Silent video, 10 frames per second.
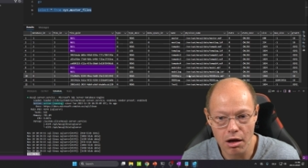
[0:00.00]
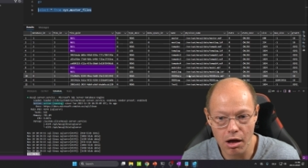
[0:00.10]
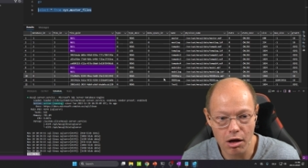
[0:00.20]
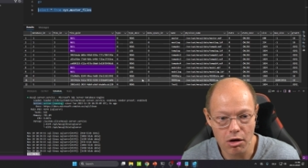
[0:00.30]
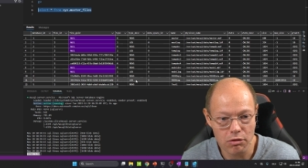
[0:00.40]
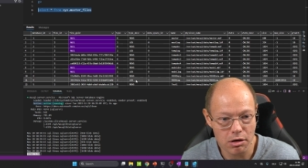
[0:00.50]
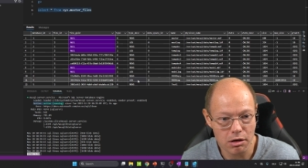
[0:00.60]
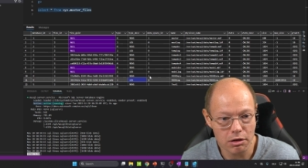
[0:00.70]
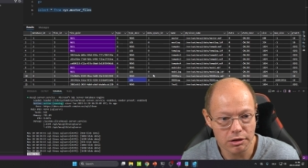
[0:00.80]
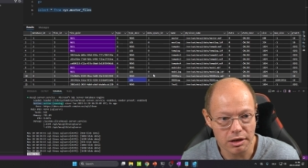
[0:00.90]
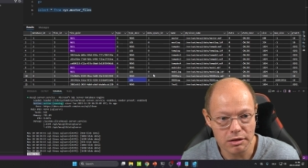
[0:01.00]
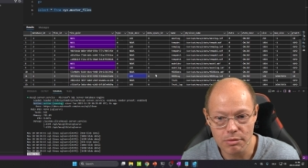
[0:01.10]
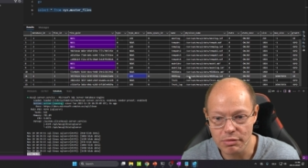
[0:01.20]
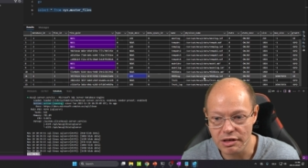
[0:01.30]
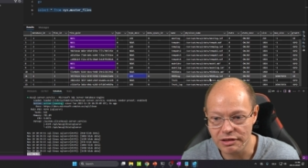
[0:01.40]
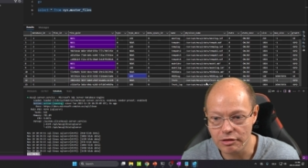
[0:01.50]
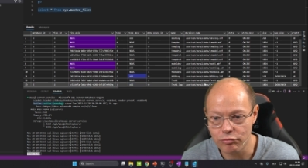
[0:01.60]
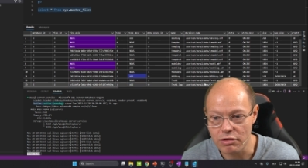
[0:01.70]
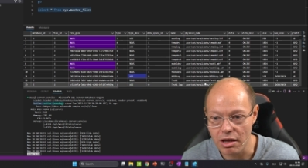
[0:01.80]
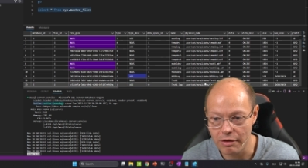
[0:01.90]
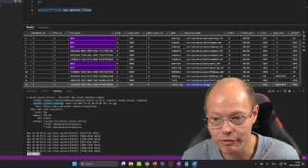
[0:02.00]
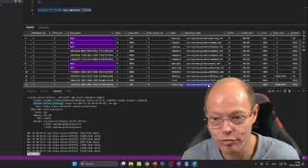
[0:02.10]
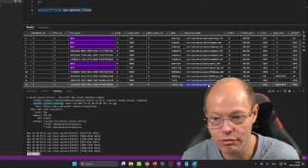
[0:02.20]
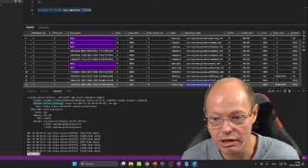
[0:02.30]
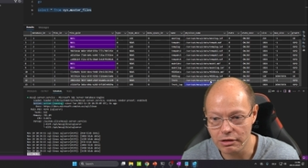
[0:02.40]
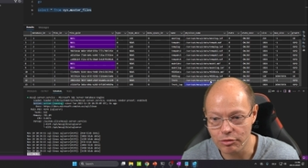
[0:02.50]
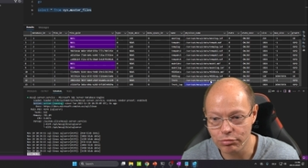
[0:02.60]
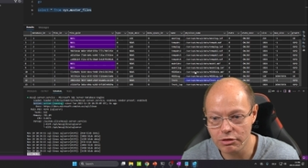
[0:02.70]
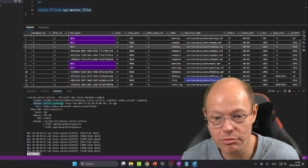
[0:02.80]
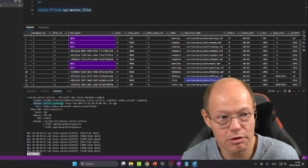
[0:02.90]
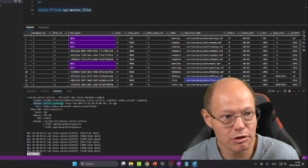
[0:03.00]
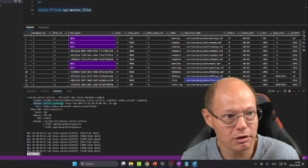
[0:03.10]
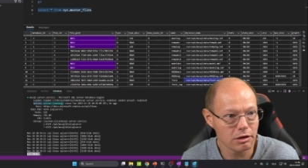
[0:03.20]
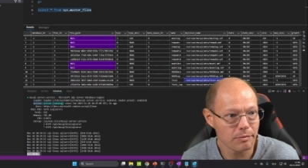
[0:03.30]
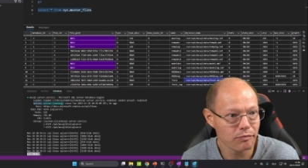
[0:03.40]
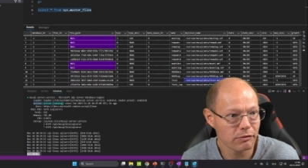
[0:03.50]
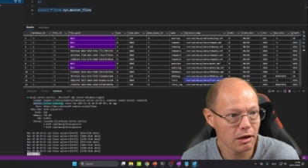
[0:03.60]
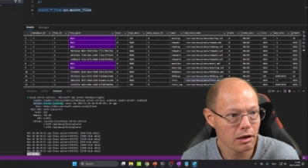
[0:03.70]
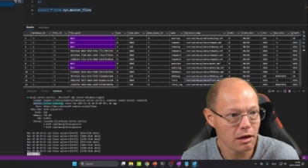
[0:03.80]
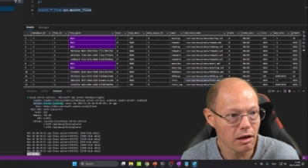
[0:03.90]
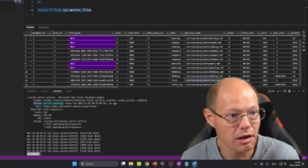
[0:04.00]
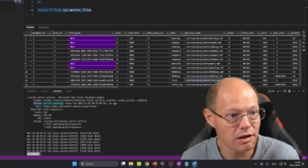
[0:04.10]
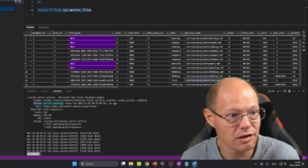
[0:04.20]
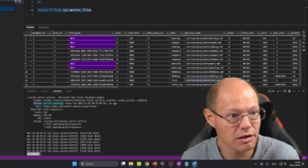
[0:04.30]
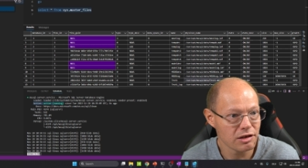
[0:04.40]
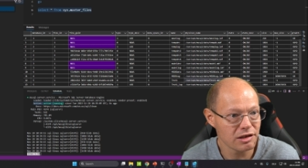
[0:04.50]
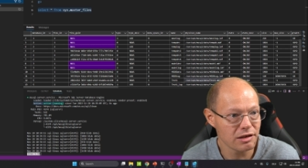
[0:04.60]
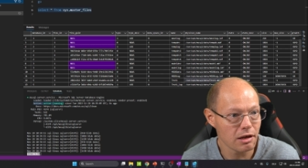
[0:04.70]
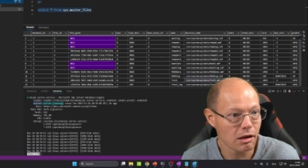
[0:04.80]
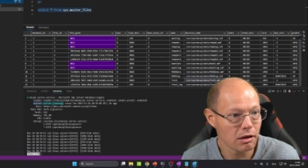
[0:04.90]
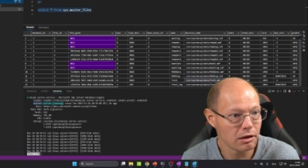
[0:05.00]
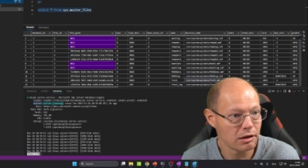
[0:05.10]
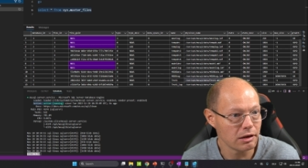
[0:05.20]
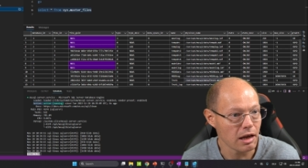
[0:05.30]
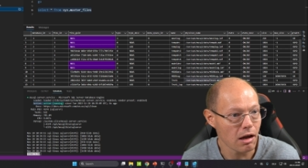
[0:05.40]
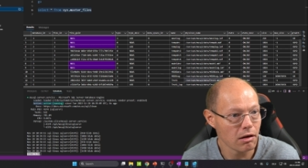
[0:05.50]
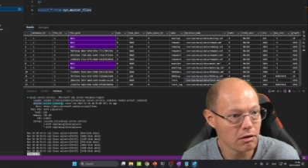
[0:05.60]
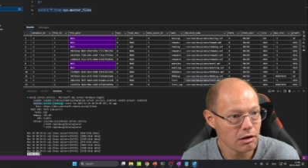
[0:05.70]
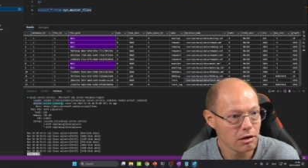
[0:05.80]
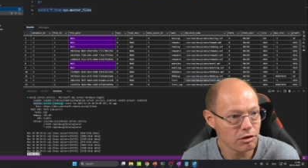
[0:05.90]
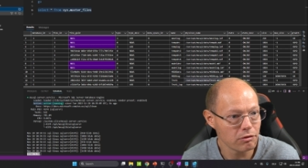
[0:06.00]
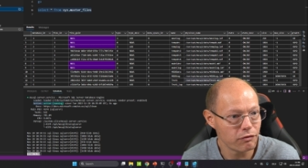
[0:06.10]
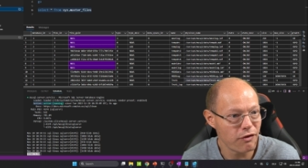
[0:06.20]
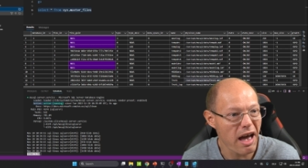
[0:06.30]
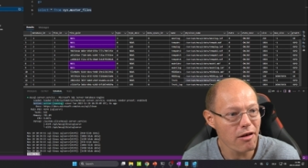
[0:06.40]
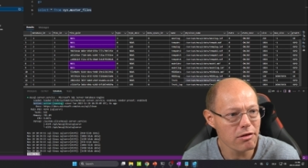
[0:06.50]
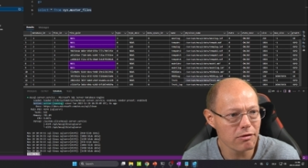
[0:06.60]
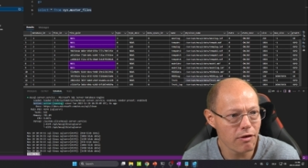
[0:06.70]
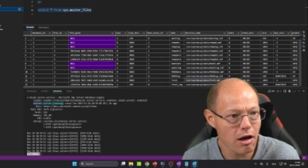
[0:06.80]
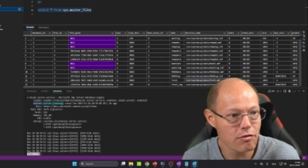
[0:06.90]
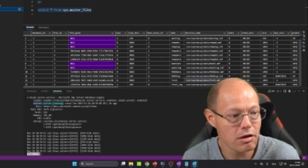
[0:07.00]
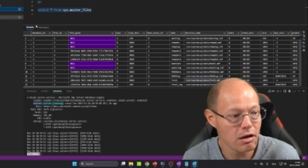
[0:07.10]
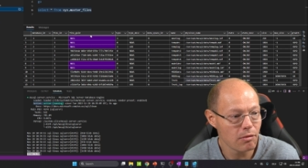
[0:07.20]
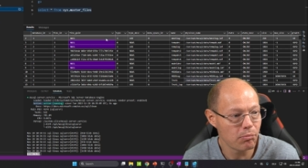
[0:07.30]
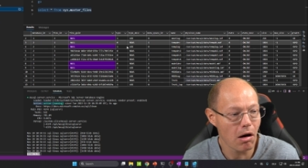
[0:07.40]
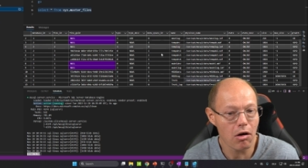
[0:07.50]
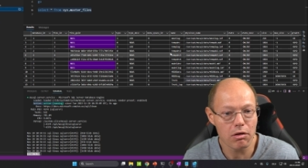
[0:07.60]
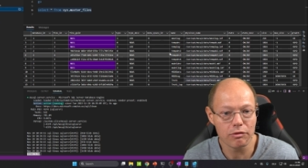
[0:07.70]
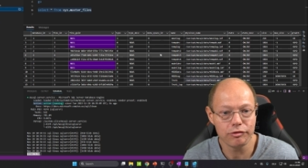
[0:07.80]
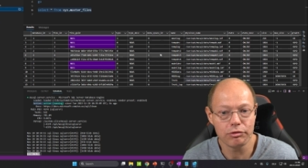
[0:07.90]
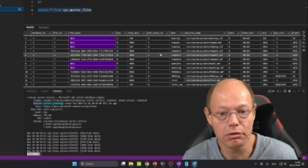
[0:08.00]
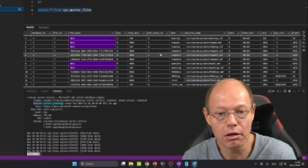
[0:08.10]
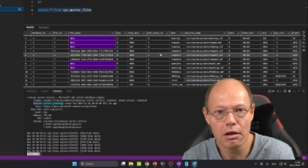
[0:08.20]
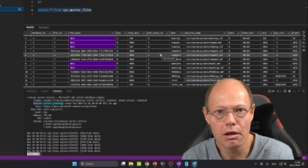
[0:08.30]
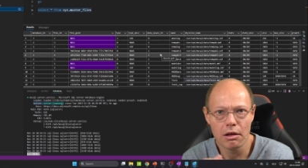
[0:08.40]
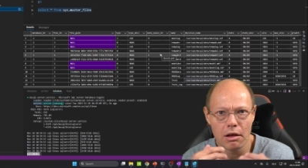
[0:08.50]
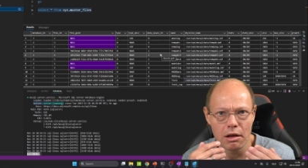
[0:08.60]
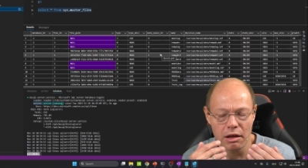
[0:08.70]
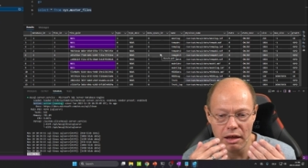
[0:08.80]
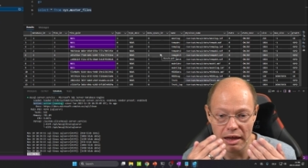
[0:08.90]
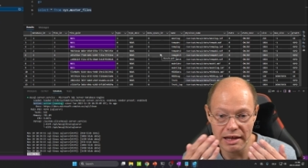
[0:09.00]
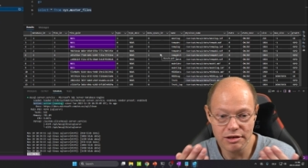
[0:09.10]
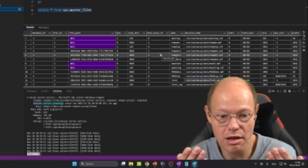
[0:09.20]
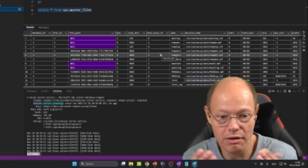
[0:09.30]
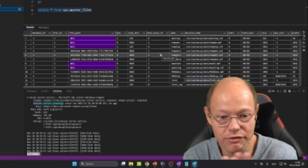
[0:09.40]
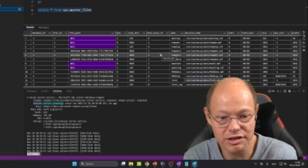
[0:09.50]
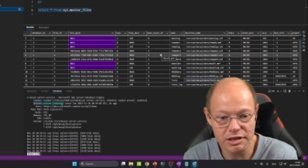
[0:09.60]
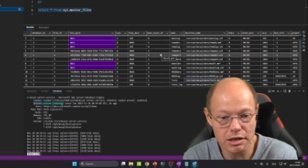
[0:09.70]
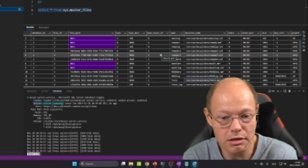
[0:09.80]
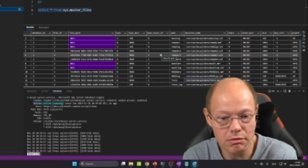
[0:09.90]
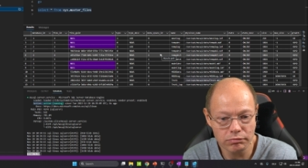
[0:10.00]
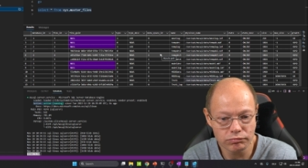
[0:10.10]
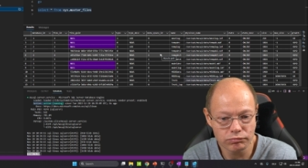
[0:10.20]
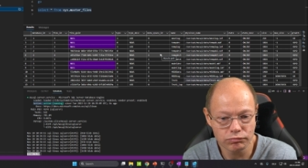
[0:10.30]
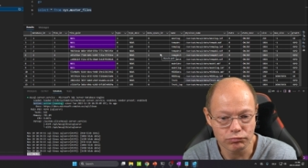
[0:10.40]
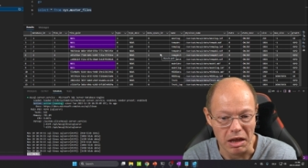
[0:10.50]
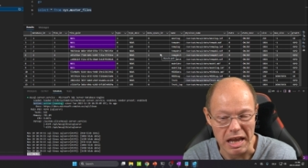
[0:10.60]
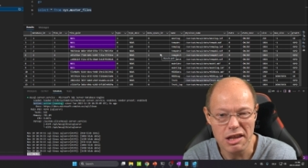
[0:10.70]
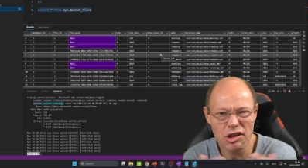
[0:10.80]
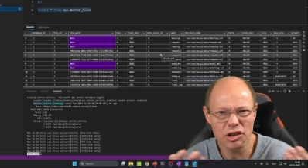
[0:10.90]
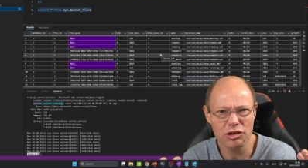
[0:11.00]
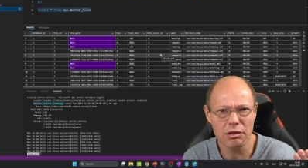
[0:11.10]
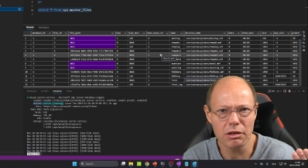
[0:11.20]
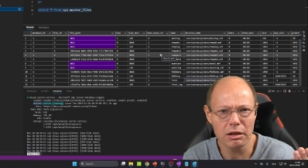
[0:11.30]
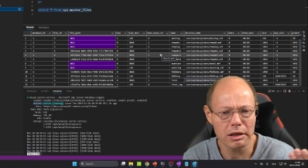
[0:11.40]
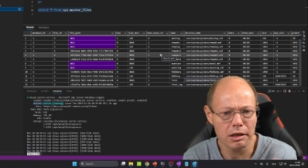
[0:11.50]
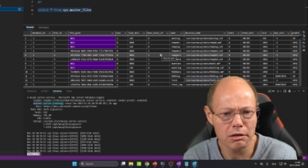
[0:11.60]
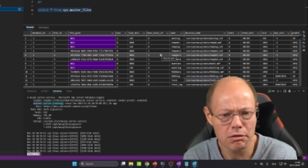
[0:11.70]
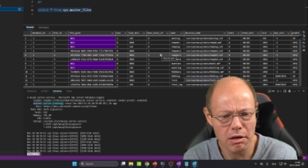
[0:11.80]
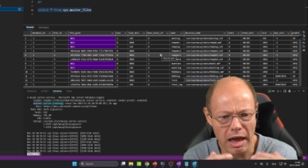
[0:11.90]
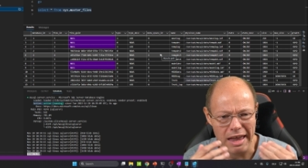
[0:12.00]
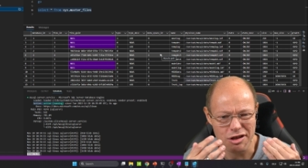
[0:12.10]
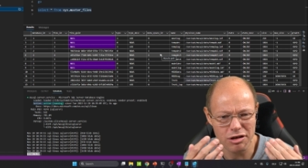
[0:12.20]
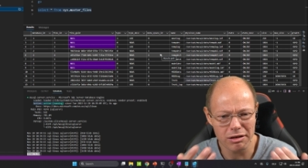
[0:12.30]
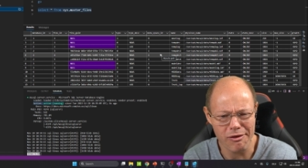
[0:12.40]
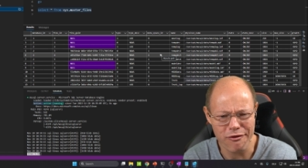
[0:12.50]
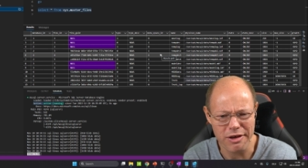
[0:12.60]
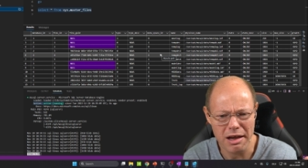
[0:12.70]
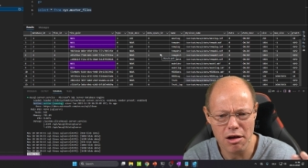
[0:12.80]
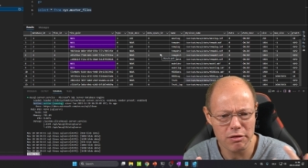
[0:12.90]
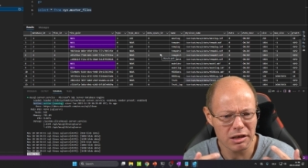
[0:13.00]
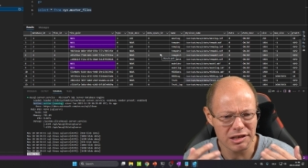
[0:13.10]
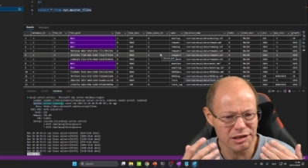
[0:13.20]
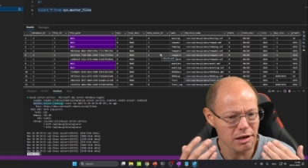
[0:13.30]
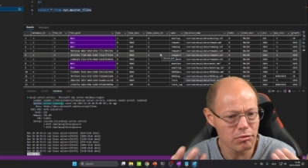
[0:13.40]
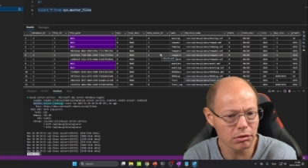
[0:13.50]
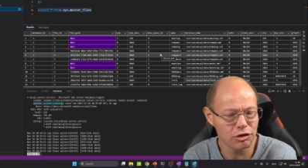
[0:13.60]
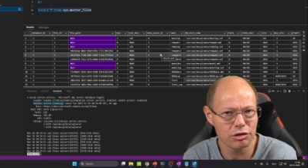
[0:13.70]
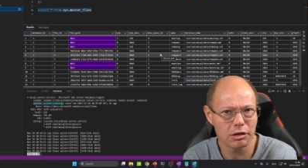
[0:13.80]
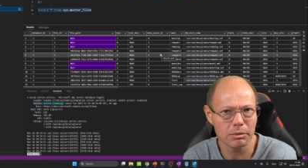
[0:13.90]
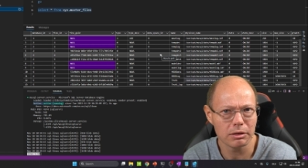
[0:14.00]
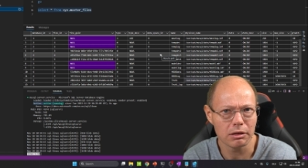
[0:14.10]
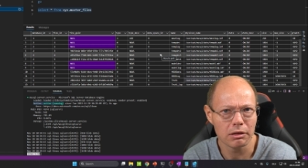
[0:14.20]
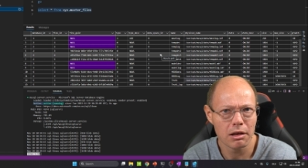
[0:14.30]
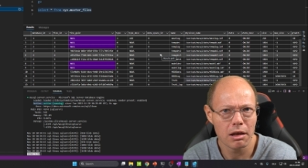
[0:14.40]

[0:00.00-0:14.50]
Our database that we have created previously is still there. So very, very powerful. As you have seen, installing and configuring SQL Server